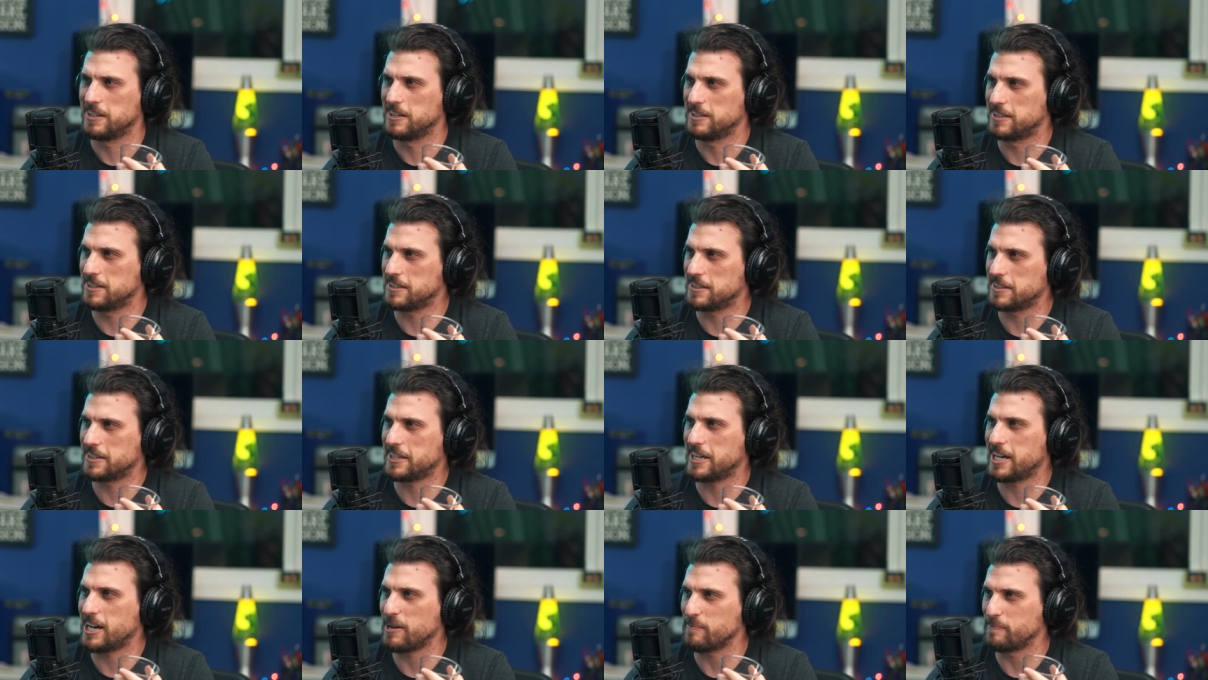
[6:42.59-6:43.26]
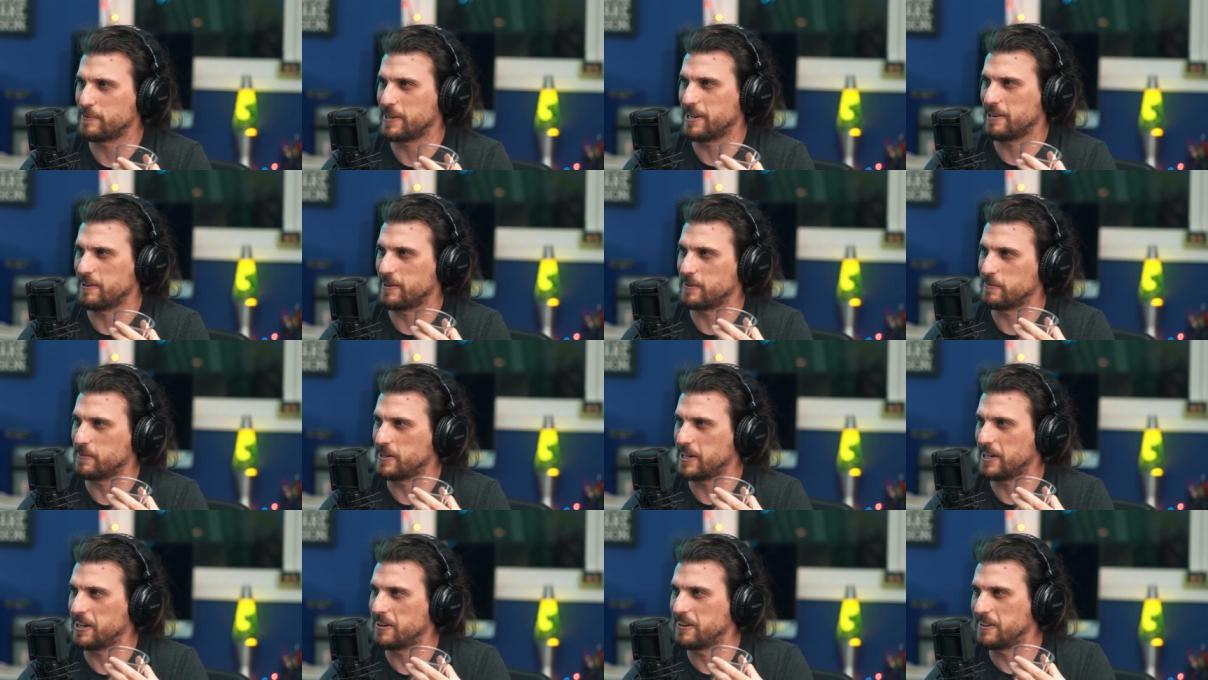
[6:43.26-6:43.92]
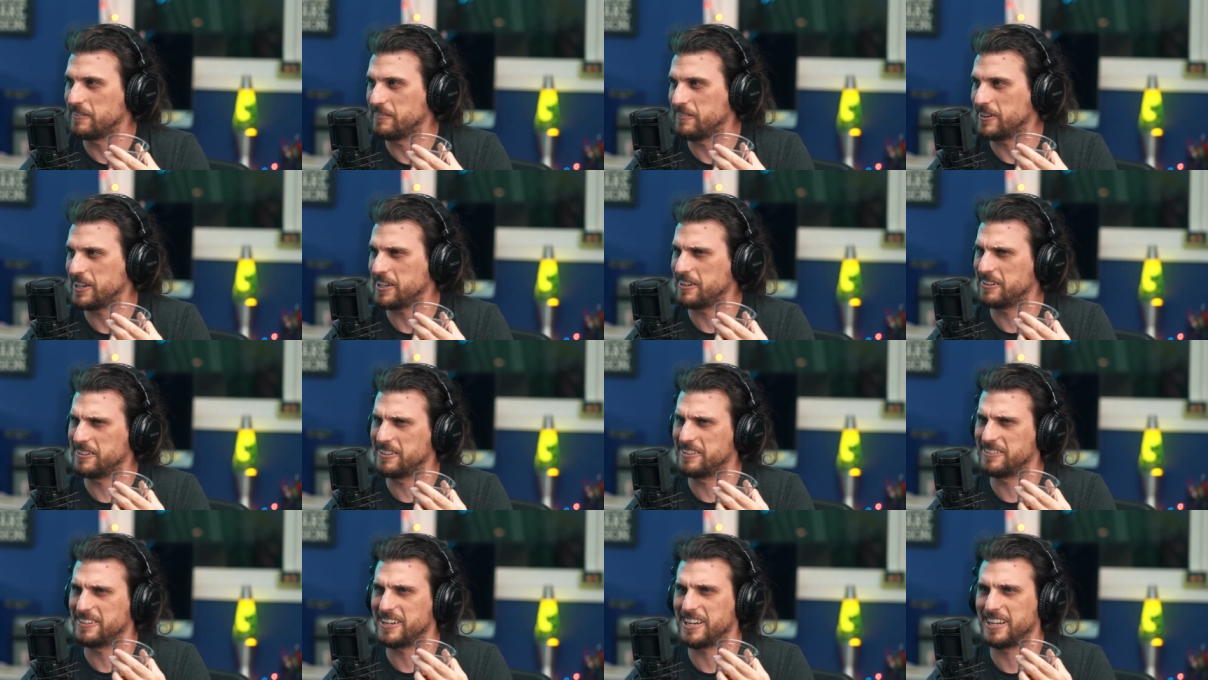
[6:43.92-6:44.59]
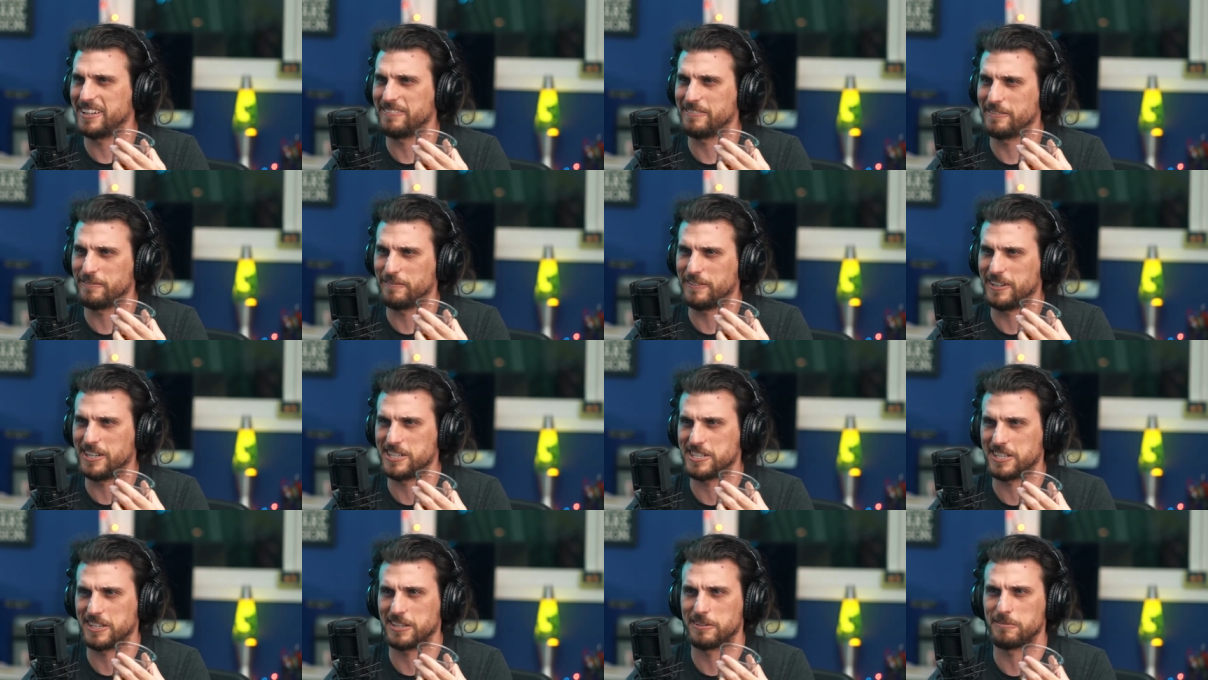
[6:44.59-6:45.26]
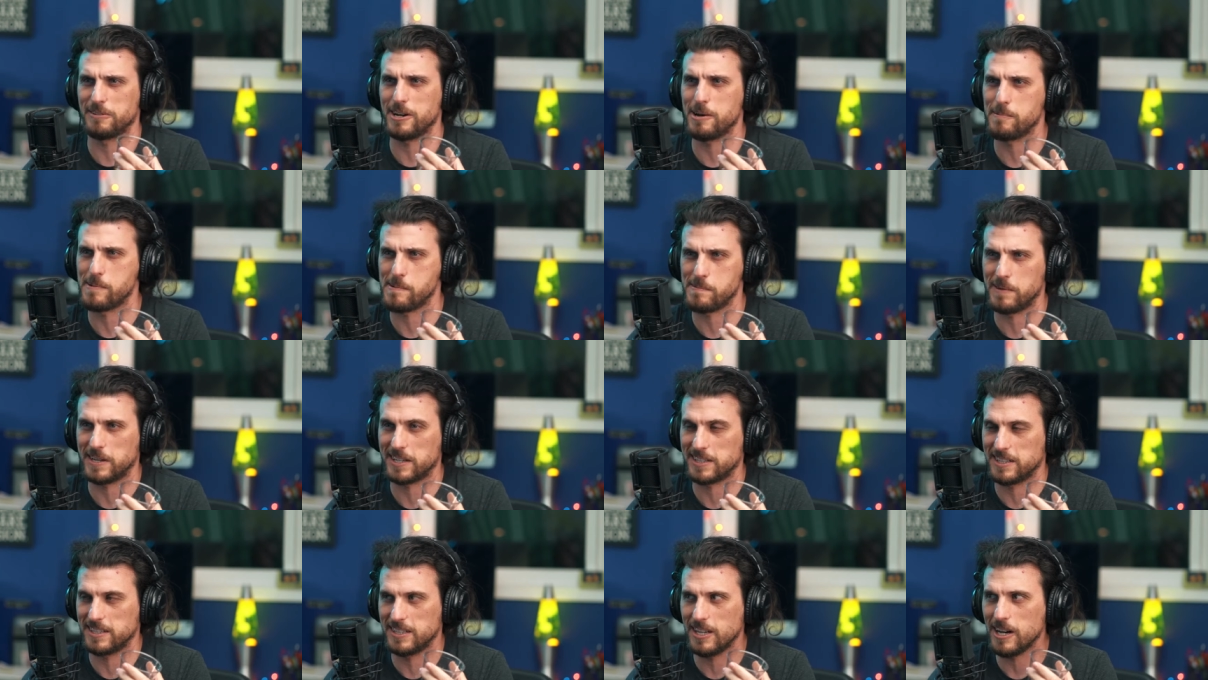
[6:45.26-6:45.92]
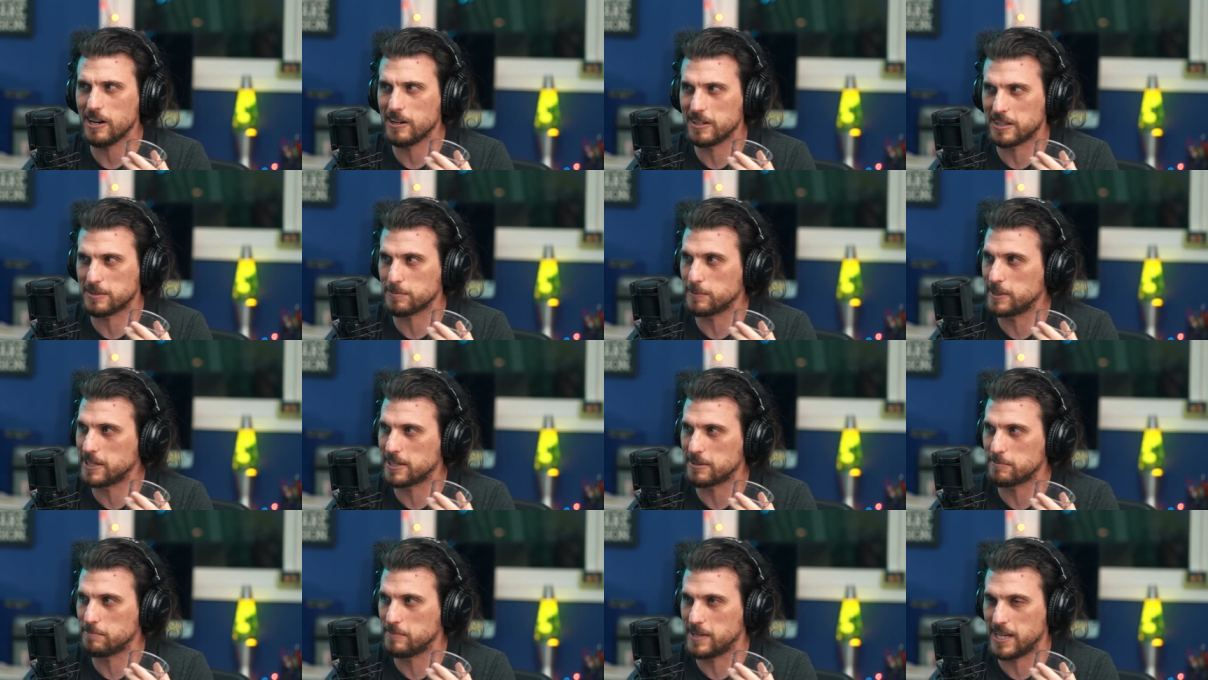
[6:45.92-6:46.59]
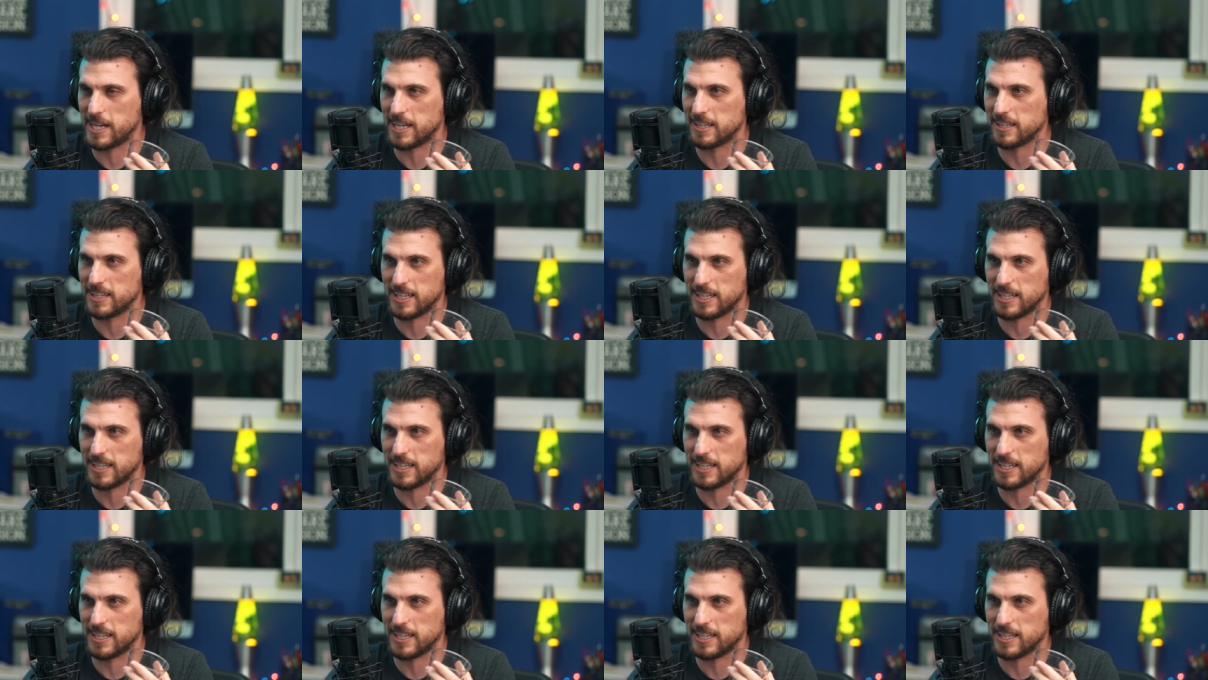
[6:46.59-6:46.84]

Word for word: This is a happy hour. Why aren't? Why aren't, you're not even finishing the rum?" I'm like, "No, it's weird, man.